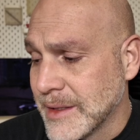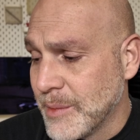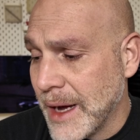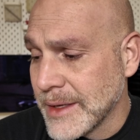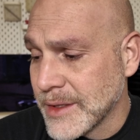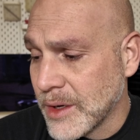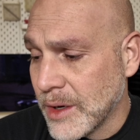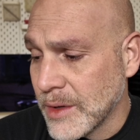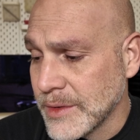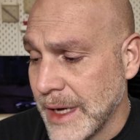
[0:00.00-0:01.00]
to buy
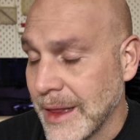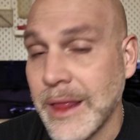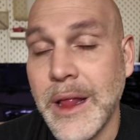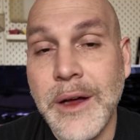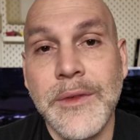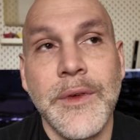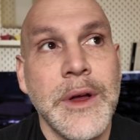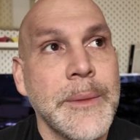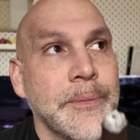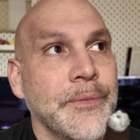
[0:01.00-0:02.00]
cigars.
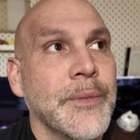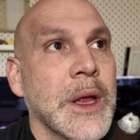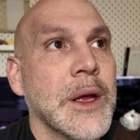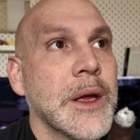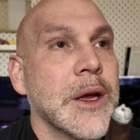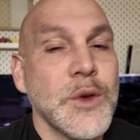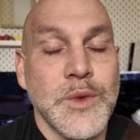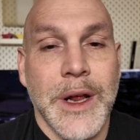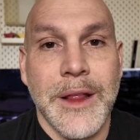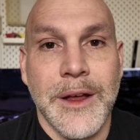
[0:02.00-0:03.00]
Here's
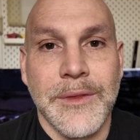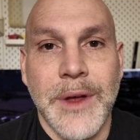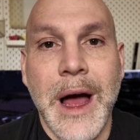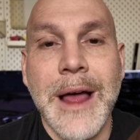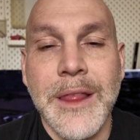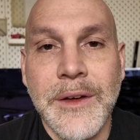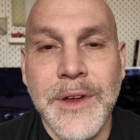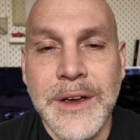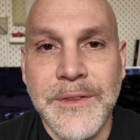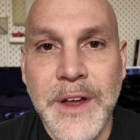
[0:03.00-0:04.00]
what I love. I love
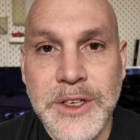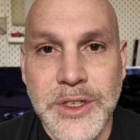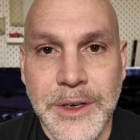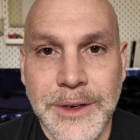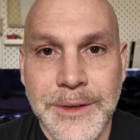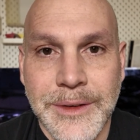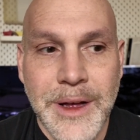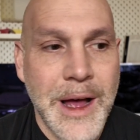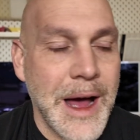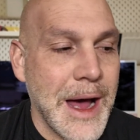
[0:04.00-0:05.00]
adventure.
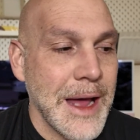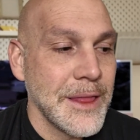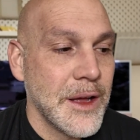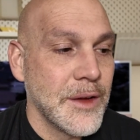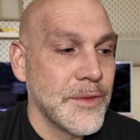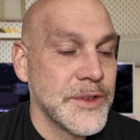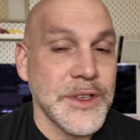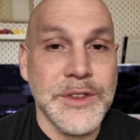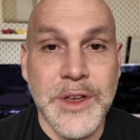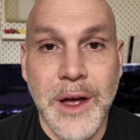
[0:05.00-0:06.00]
I love
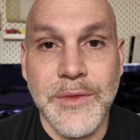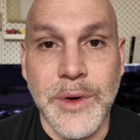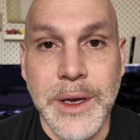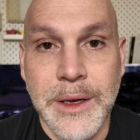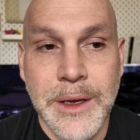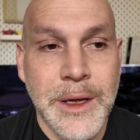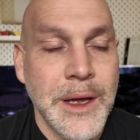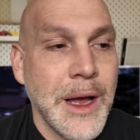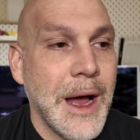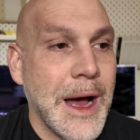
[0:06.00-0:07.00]
discovery.
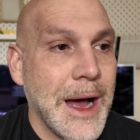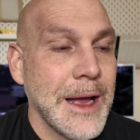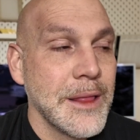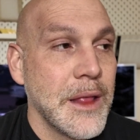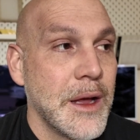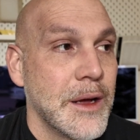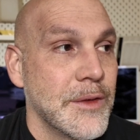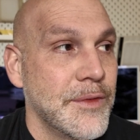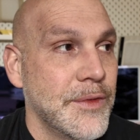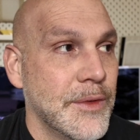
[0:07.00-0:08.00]
I
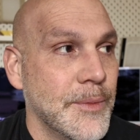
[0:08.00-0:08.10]
love